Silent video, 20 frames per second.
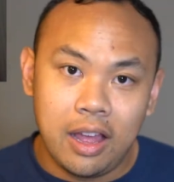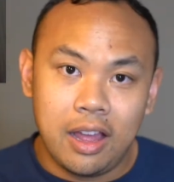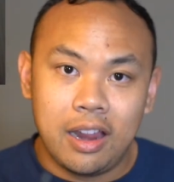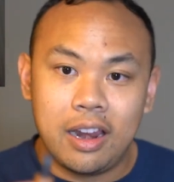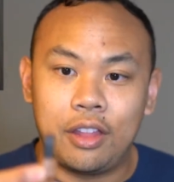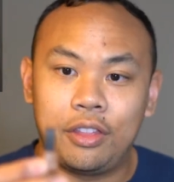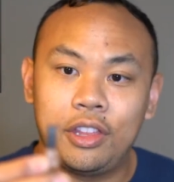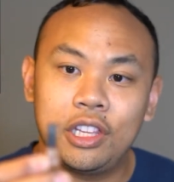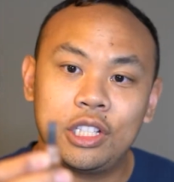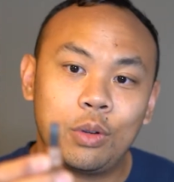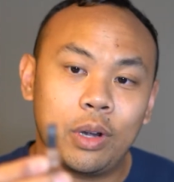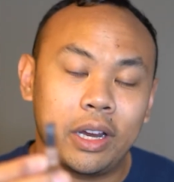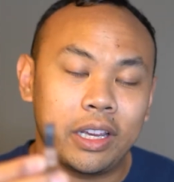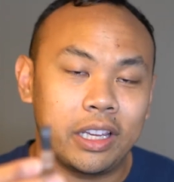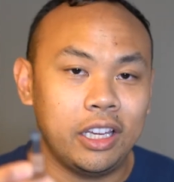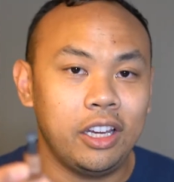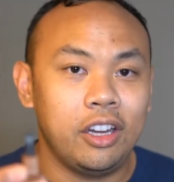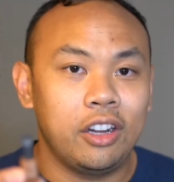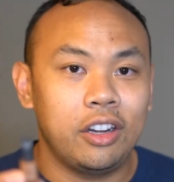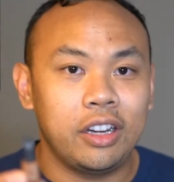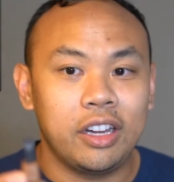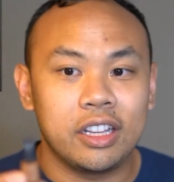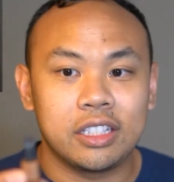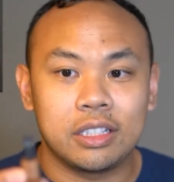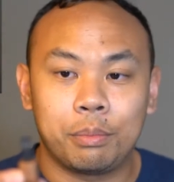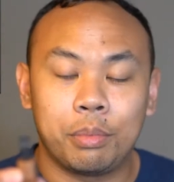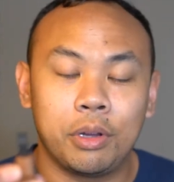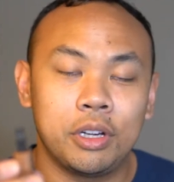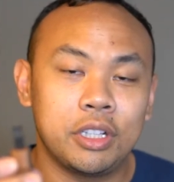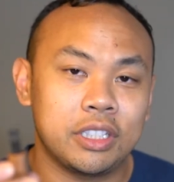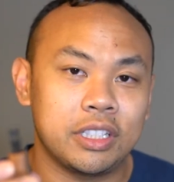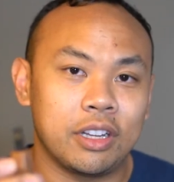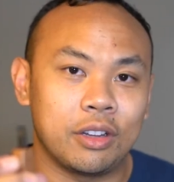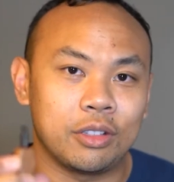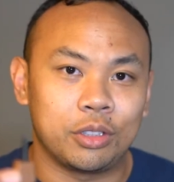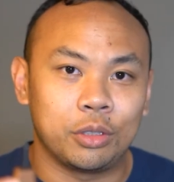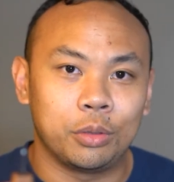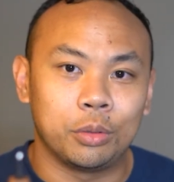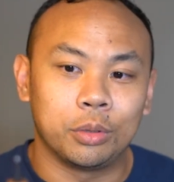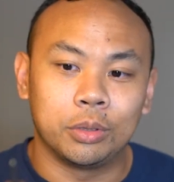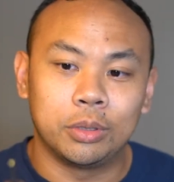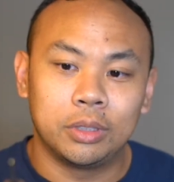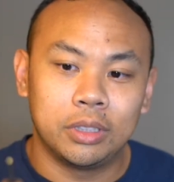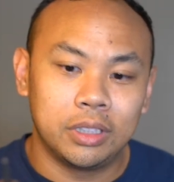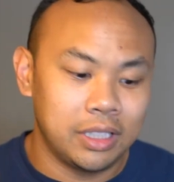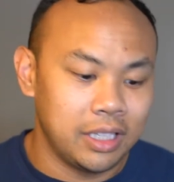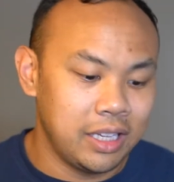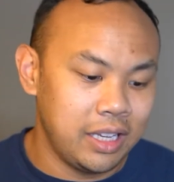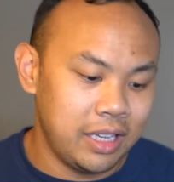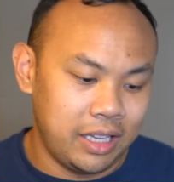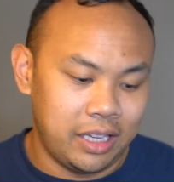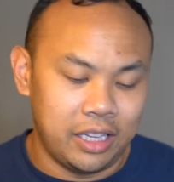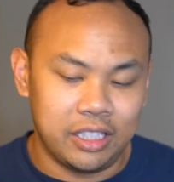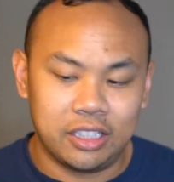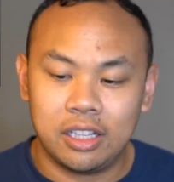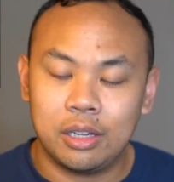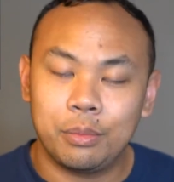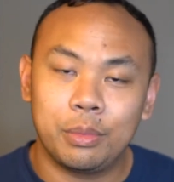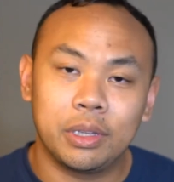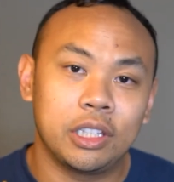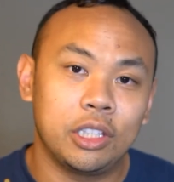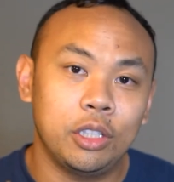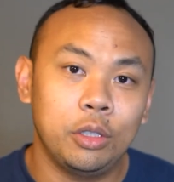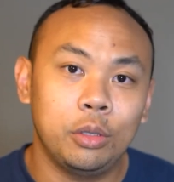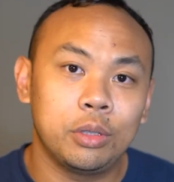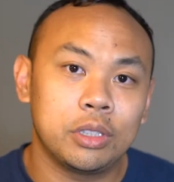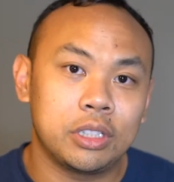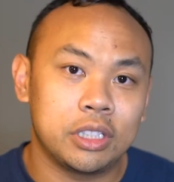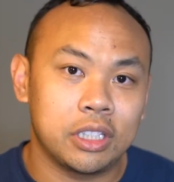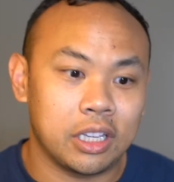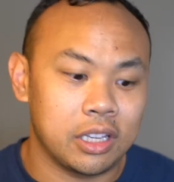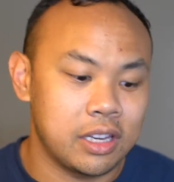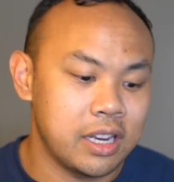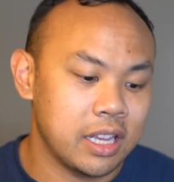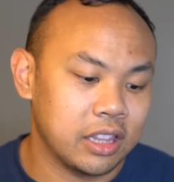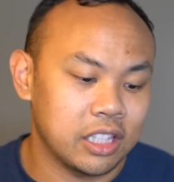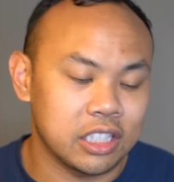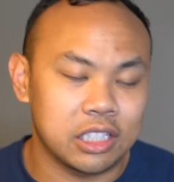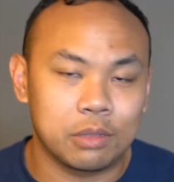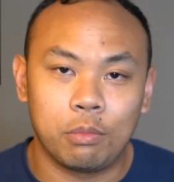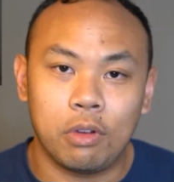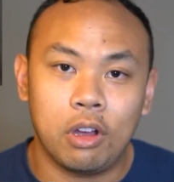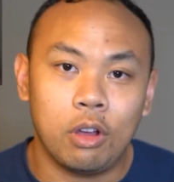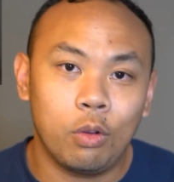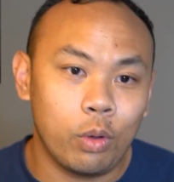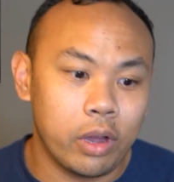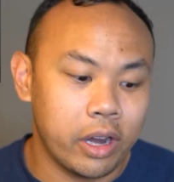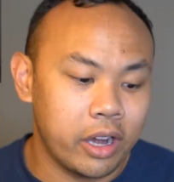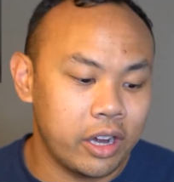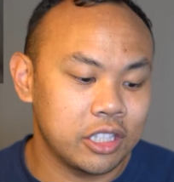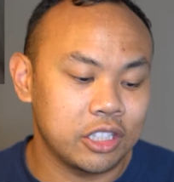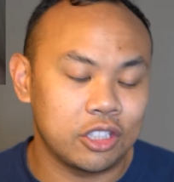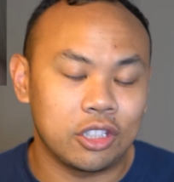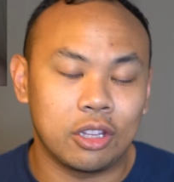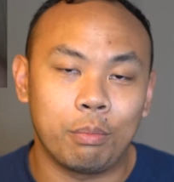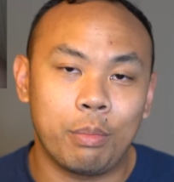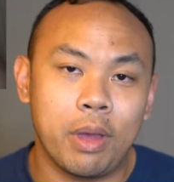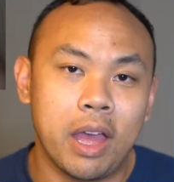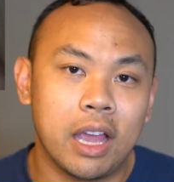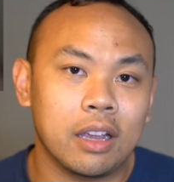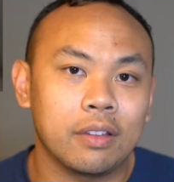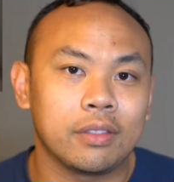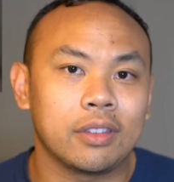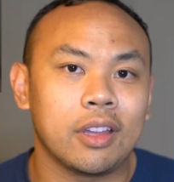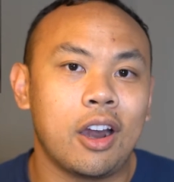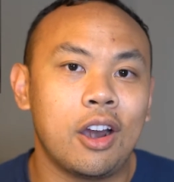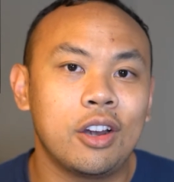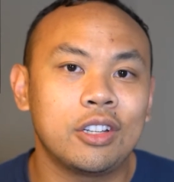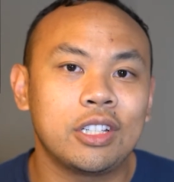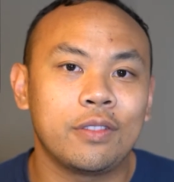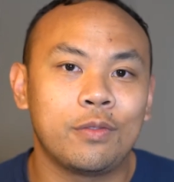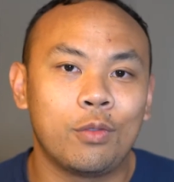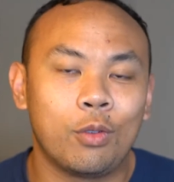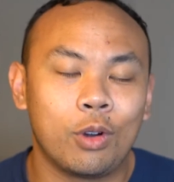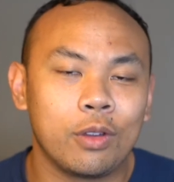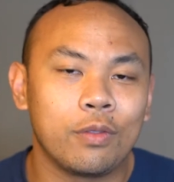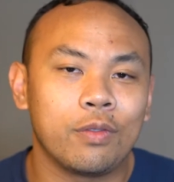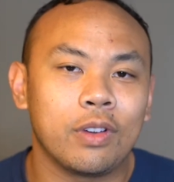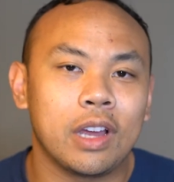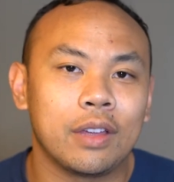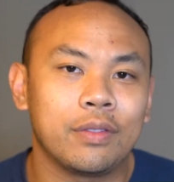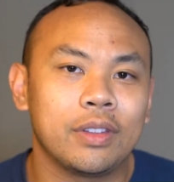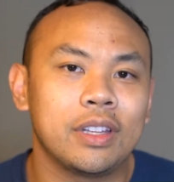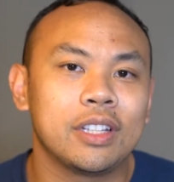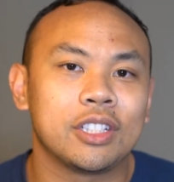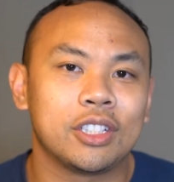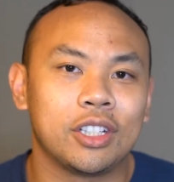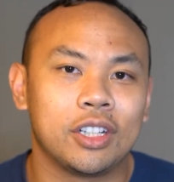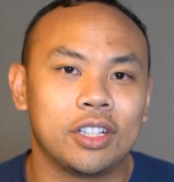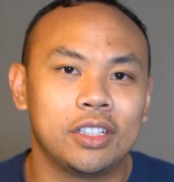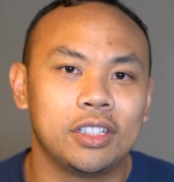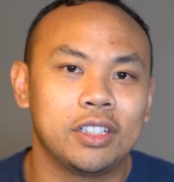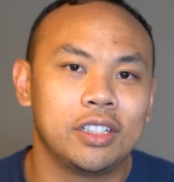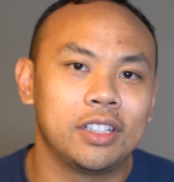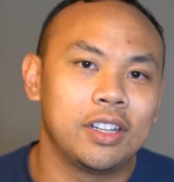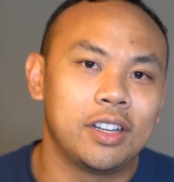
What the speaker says: Now this right here is a punch down tool. It's going to be used to connect the small wires to the back of the RJ45 insert.